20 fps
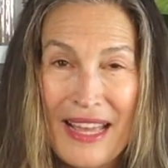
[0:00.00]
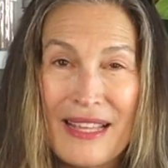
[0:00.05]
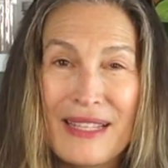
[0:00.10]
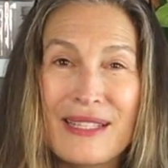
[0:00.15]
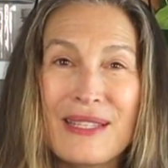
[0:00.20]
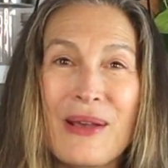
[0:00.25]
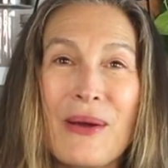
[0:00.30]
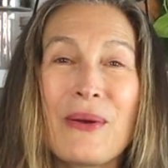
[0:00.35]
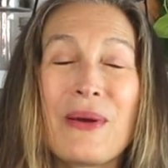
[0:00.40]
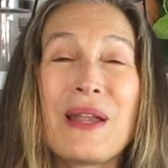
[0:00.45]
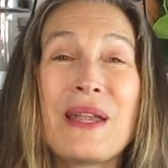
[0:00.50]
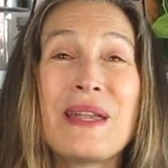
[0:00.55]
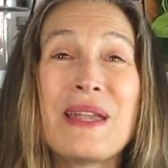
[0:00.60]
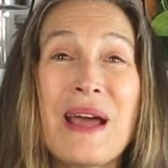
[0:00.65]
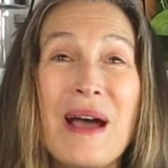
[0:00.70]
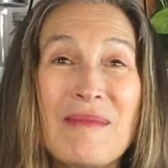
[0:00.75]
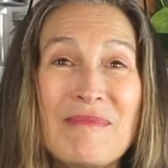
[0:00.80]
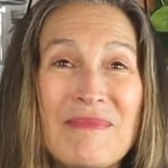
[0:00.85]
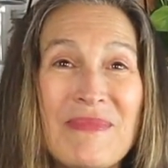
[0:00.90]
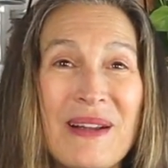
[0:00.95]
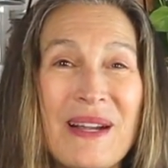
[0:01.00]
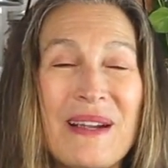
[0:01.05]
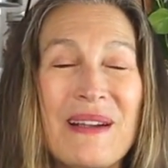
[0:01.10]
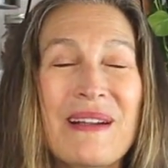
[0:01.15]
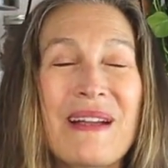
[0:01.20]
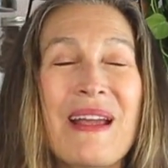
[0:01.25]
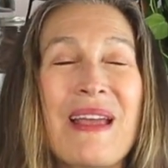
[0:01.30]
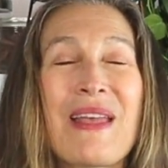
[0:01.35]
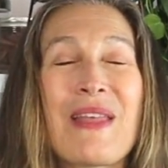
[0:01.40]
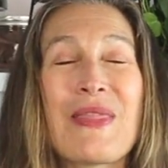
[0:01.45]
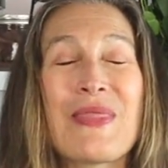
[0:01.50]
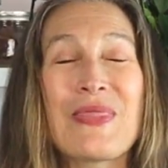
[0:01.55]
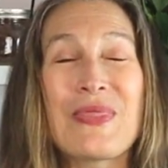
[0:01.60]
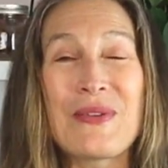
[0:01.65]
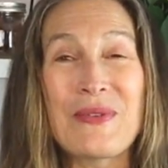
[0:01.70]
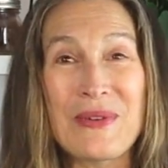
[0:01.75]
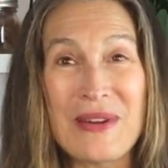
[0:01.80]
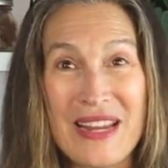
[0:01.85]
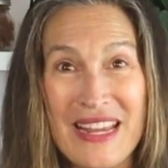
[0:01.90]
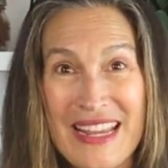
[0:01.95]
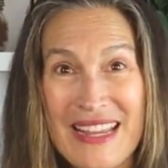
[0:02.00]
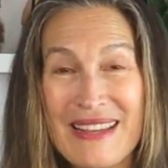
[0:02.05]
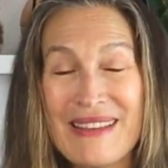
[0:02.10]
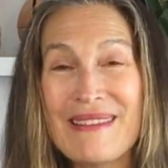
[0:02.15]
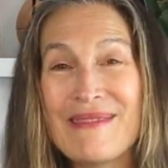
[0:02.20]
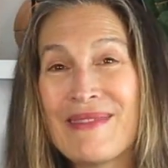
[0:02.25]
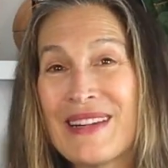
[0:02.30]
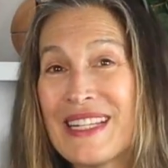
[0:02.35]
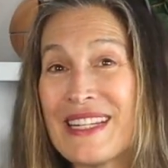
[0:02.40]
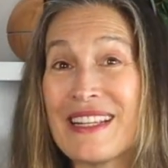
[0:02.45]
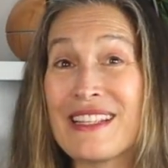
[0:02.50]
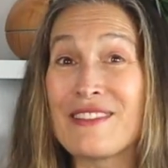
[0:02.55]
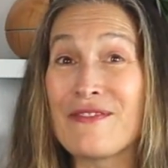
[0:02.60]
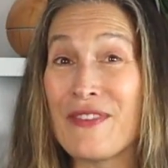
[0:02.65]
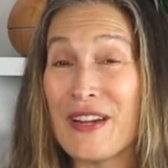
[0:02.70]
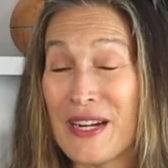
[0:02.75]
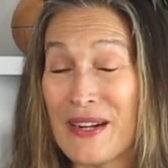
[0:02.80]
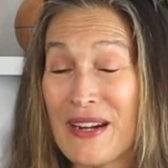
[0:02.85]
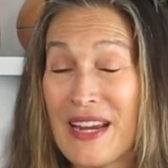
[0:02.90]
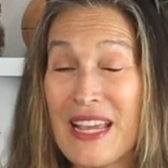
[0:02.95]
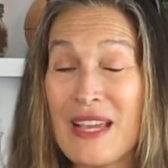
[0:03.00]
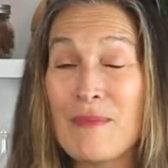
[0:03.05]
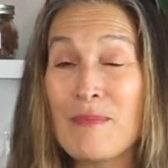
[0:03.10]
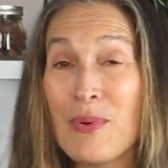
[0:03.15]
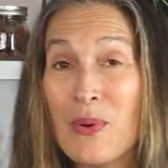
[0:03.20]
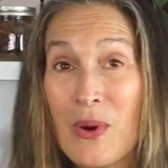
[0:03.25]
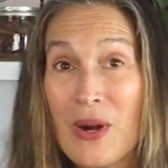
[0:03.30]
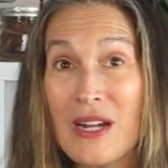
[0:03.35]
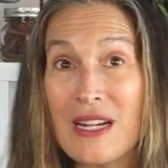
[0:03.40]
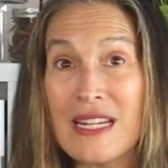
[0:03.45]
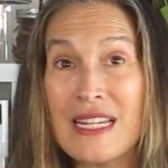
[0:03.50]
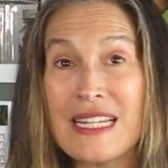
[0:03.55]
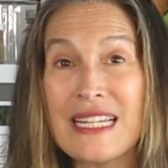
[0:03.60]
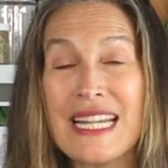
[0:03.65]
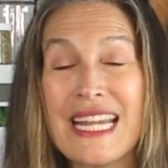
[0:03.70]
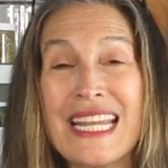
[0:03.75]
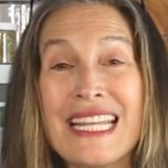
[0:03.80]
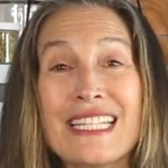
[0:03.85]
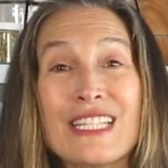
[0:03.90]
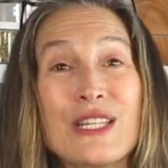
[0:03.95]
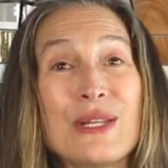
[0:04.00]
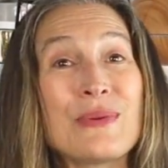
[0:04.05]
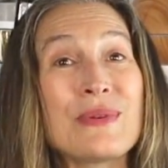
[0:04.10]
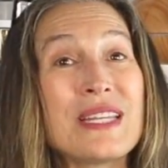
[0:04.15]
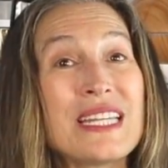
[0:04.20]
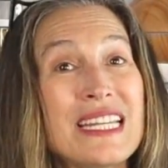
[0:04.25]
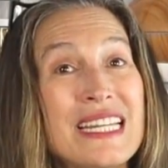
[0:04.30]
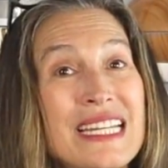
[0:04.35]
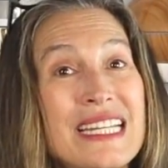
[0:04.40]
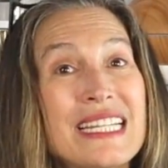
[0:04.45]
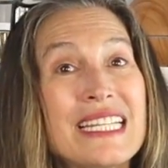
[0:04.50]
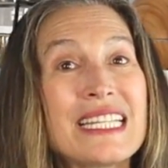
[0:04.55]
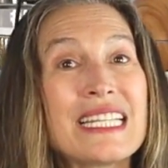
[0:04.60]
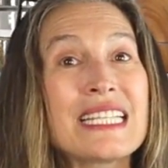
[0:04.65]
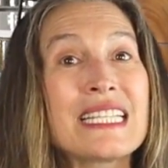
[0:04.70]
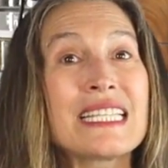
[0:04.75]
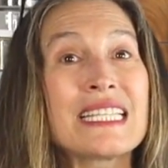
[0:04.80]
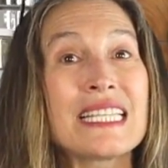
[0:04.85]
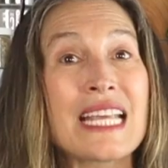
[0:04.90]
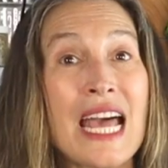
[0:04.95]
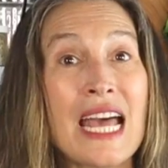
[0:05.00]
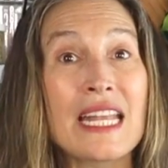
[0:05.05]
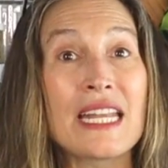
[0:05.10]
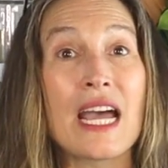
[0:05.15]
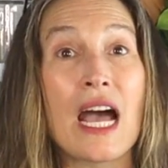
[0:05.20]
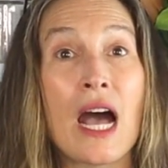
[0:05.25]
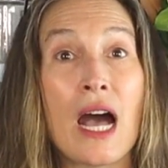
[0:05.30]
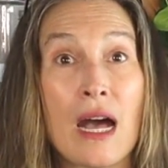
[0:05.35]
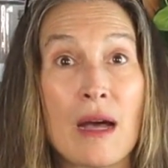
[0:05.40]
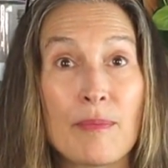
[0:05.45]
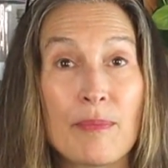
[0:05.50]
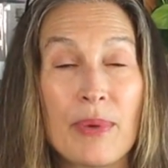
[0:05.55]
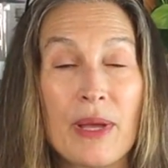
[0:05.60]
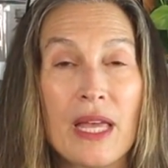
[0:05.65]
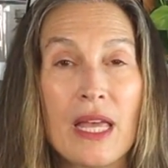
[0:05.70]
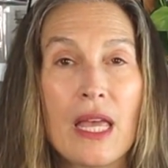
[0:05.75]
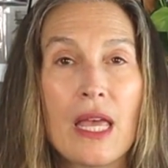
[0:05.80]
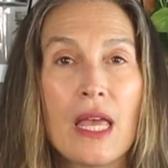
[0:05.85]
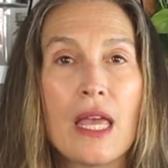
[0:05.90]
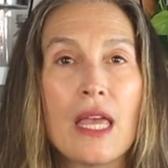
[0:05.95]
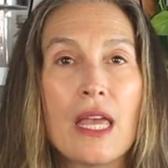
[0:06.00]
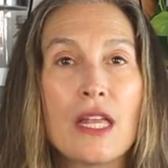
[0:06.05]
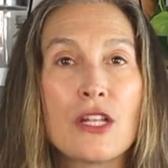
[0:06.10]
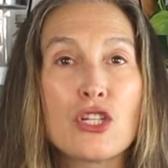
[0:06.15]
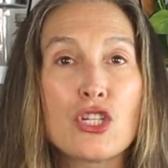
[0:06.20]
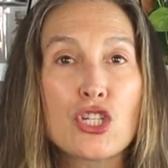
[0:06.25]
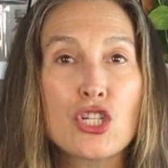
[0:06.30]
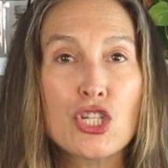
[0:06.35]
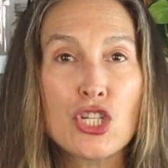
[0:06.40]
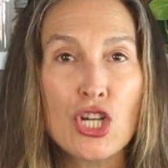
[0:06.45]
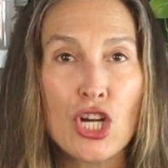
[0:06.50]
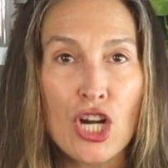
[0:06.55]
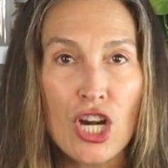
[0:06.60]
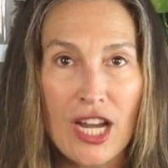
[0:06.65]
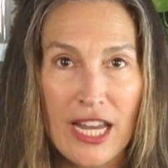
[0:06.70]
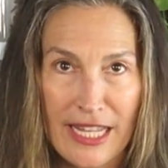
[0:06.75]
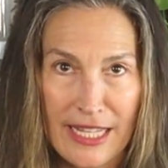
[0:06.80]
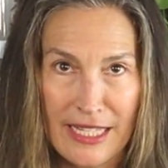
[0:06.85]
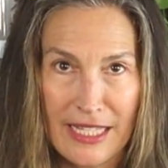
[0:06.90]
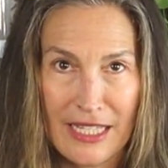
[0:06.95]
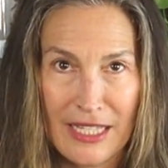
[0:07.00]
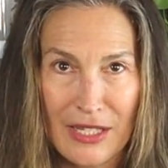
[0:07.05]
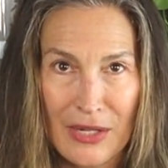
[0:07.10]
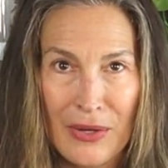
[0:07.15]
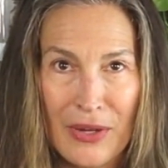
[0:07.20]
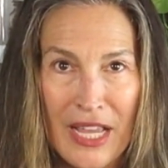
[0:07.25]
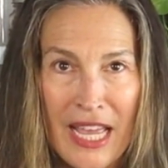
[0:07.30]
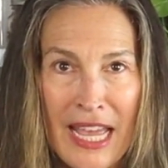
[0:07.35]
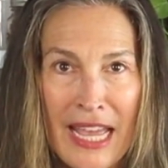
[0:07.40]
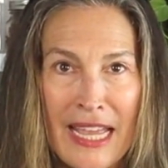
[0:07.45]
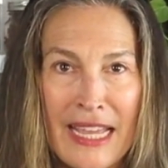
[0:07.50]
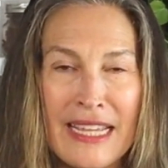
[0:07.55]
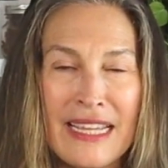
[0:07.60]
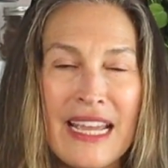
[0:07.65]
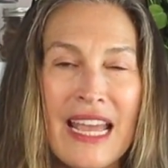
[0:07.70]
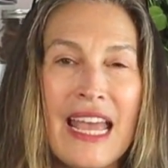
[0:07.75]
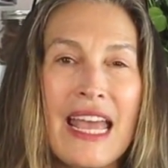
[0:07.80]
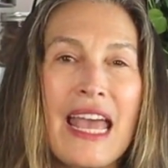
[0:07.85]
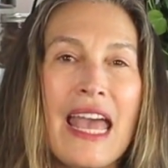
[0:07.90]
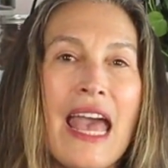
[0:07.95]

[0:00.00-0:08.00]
So number 3, which is very important, is you need to set up insurance, okay?